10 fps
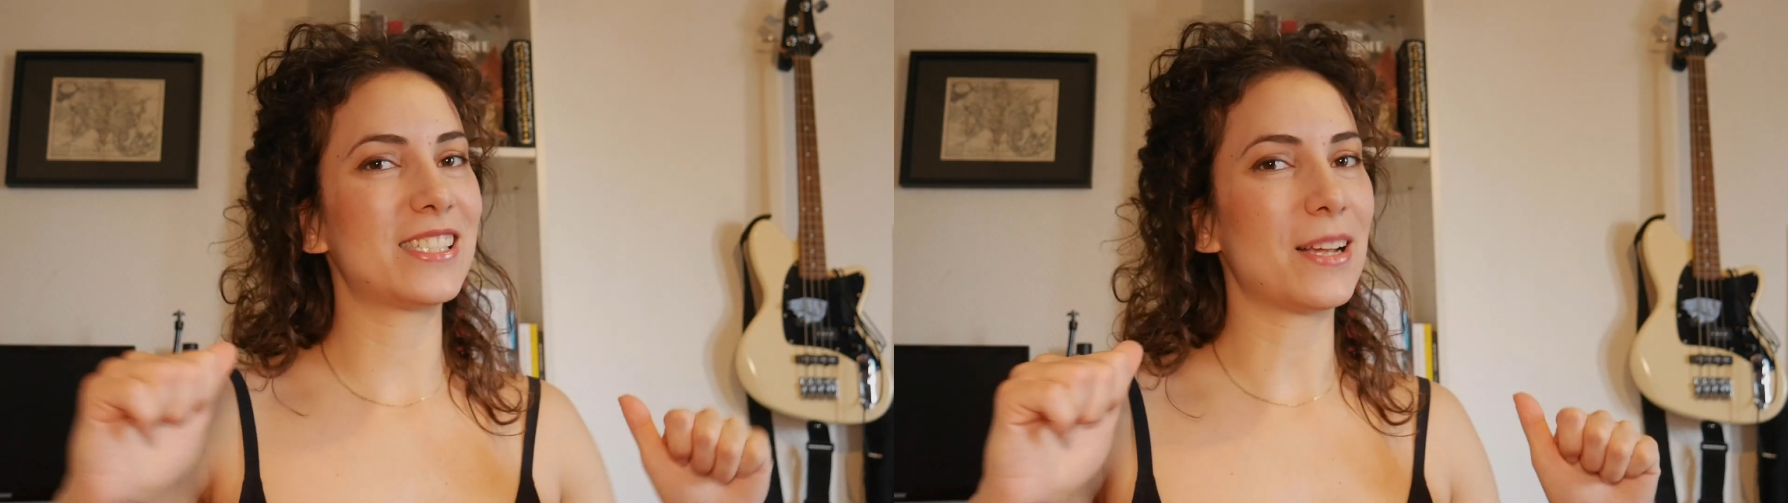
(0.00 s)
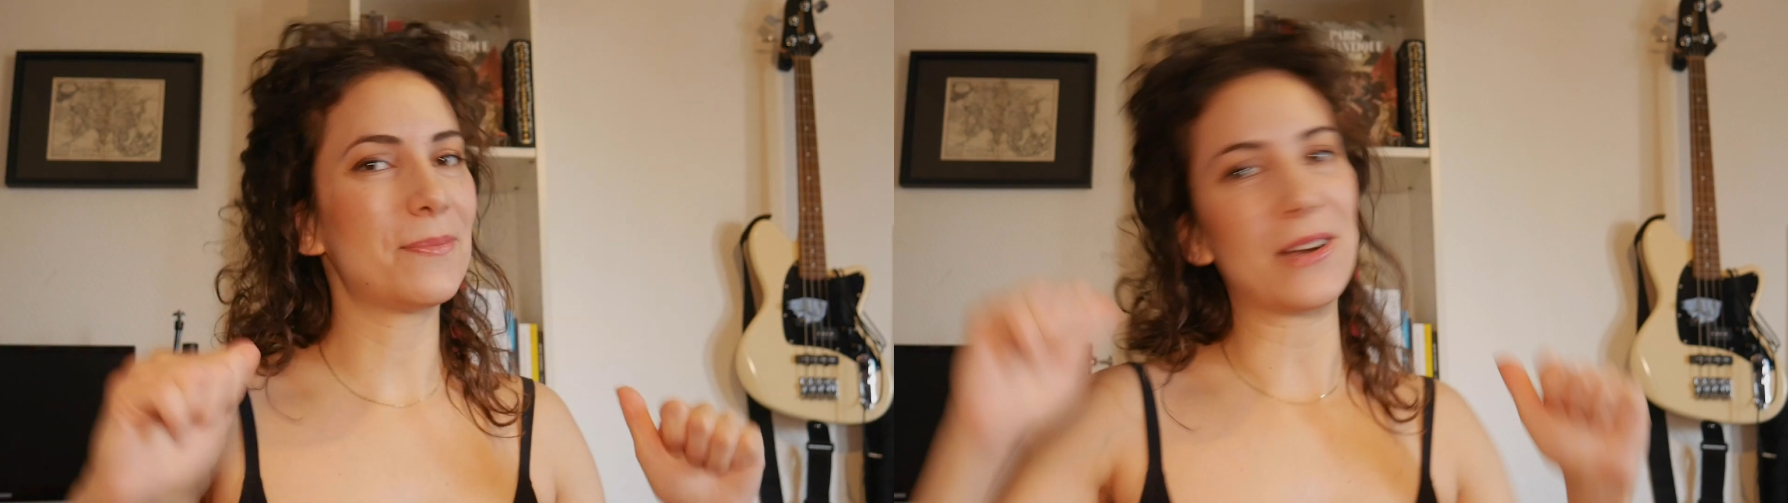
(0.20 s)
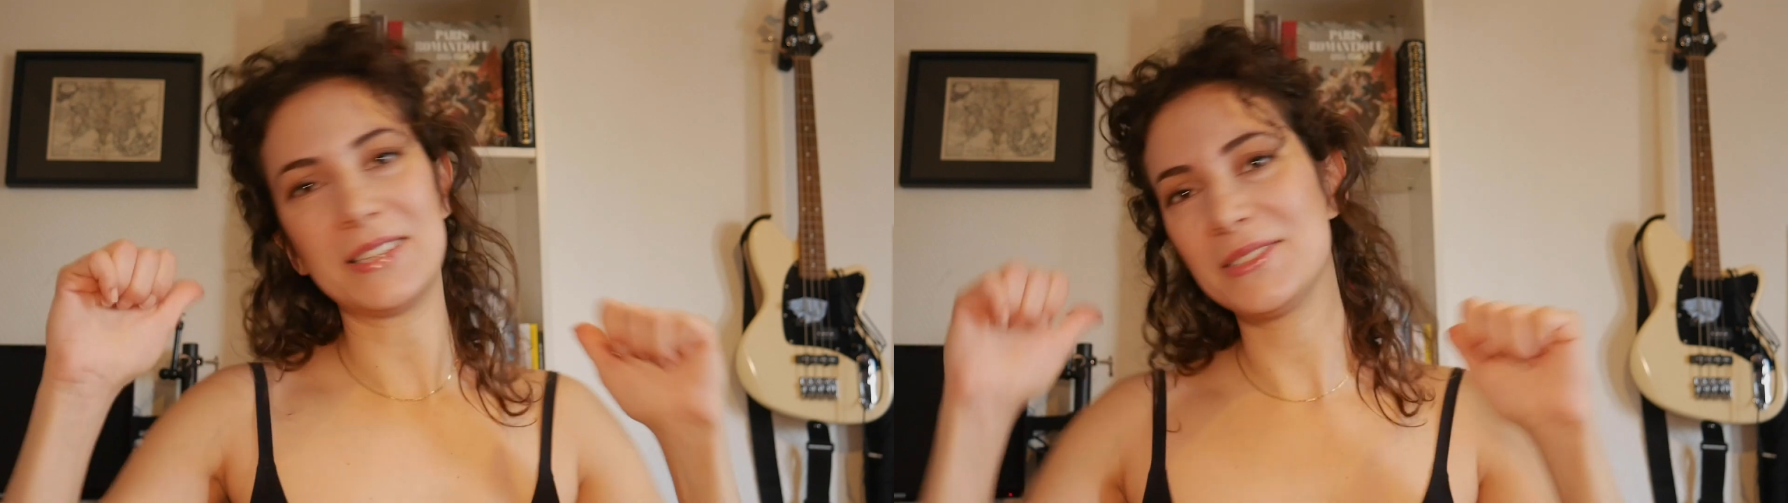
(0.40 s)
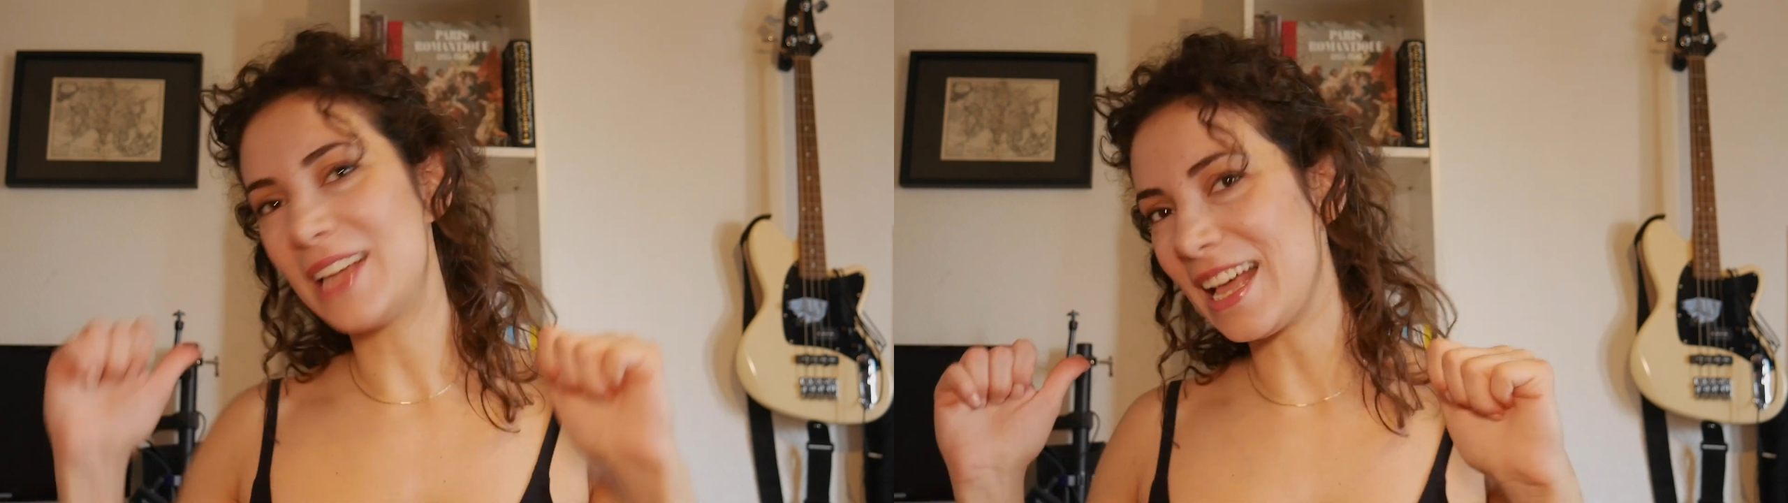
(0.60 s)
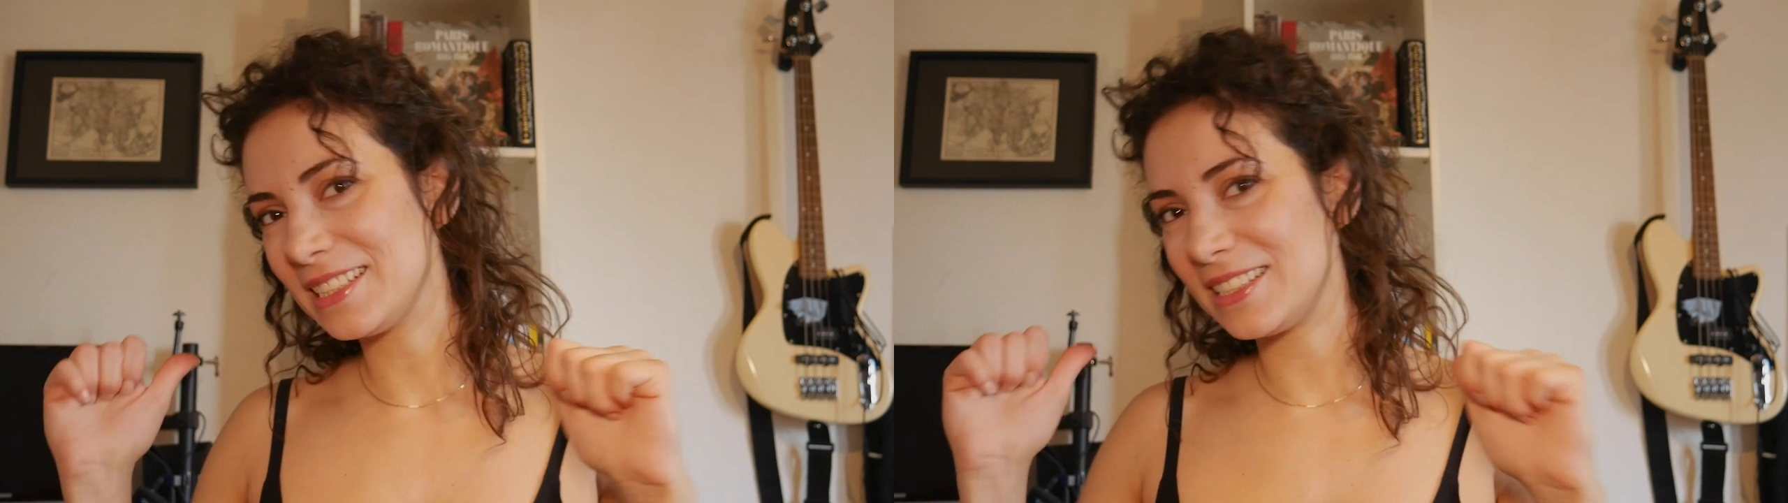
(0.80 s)
jump right to
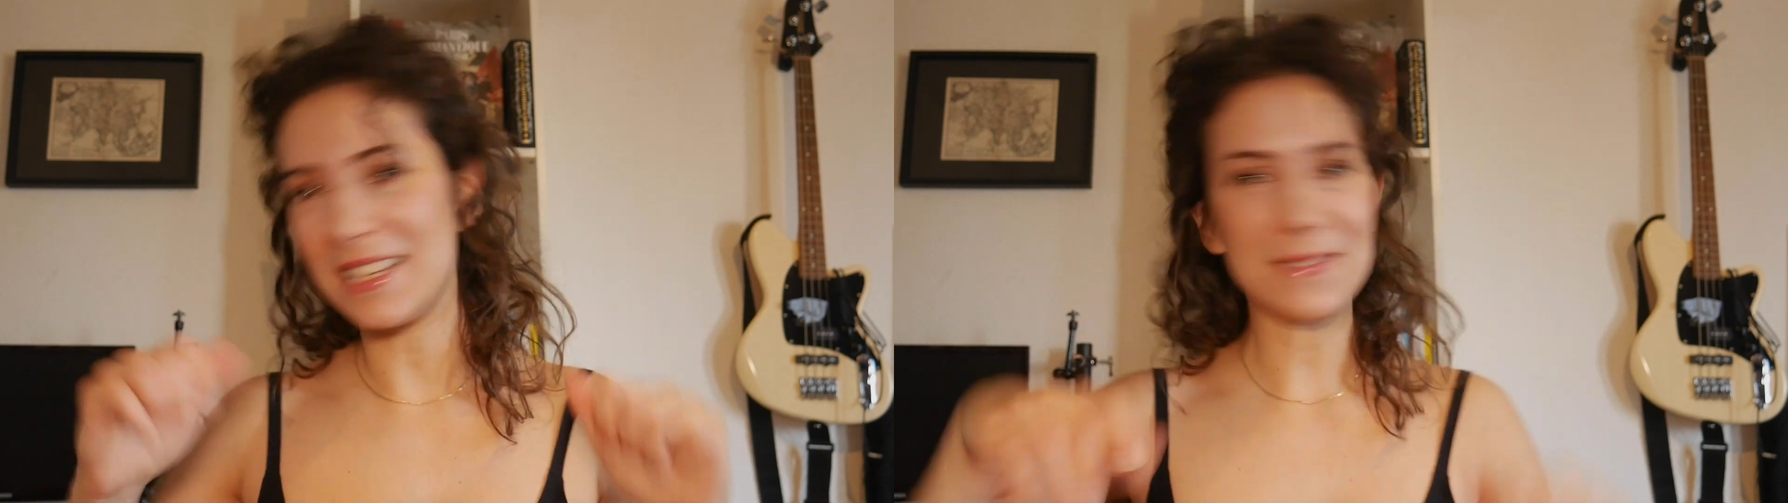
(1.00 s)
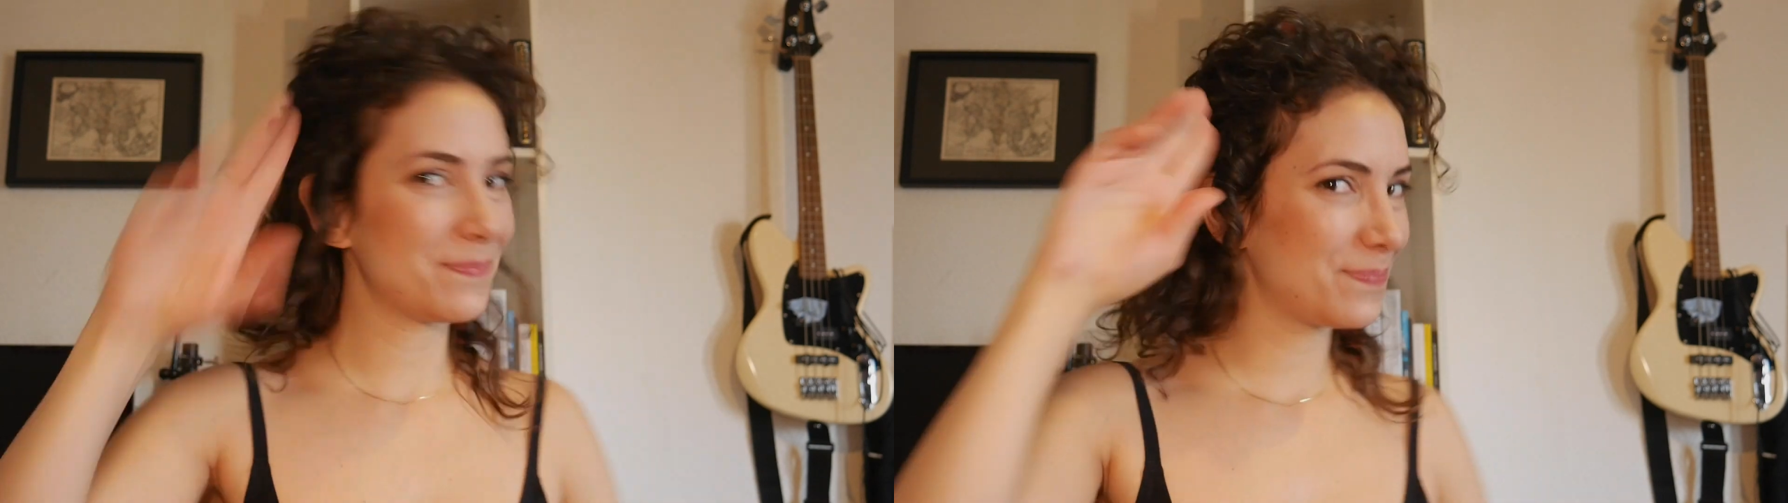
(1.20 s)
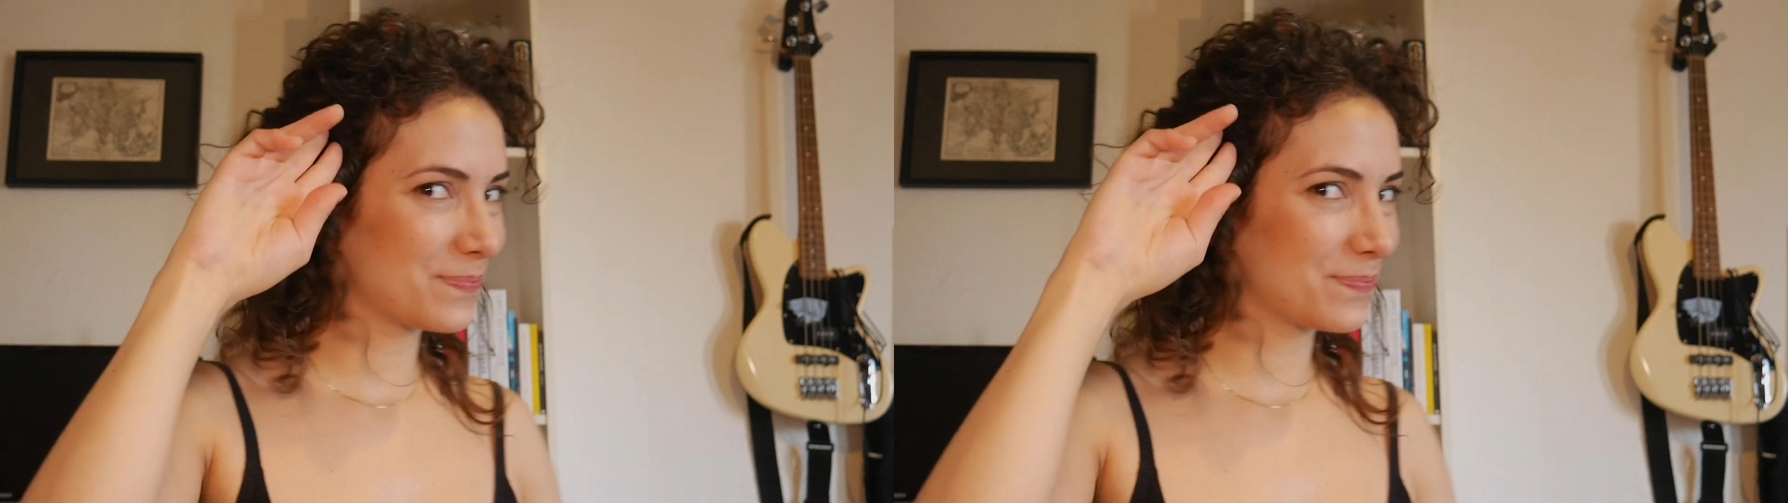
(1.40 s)
the atelier.